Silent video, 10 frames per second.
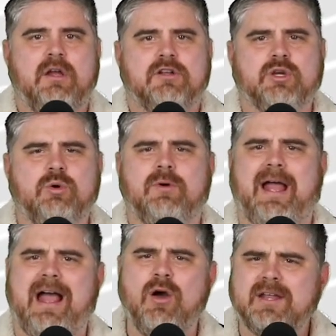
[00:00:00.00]
So
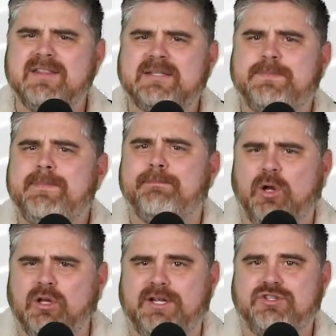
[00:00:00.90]
how can this be
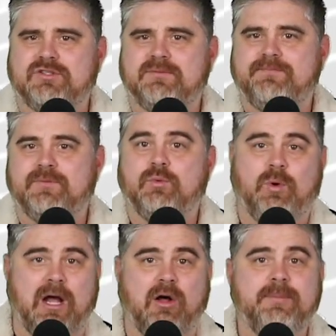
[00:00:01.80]
bullish?
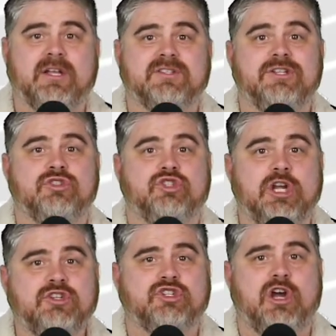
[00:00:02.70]
Well, because it
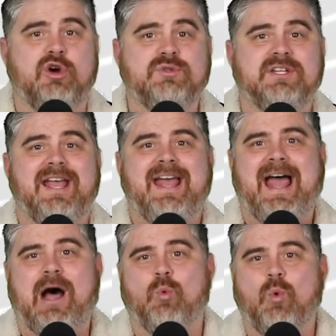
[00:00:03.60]
just shows
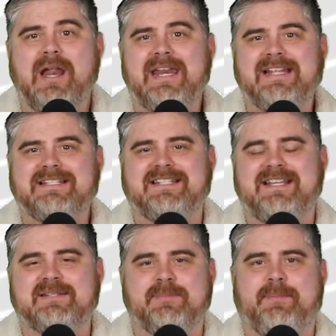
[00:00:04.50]
how one
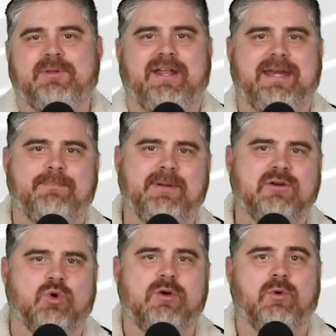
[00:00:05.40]
entity is manipulating
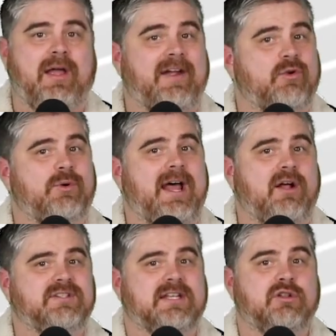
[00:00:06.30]
Bitcoin while everyone
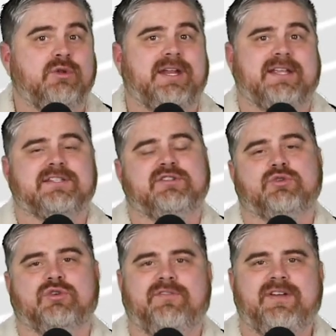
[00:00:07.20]
else, including
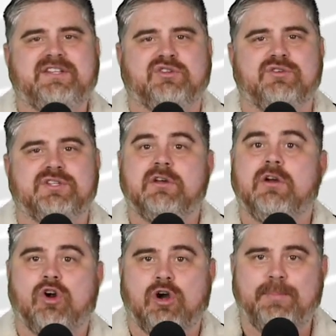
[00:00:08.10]
institutional investors,
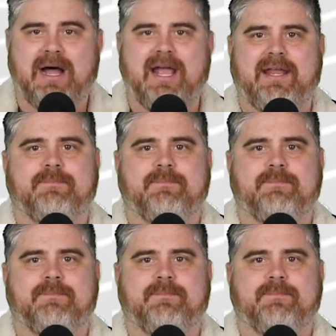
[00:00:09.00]
are buying.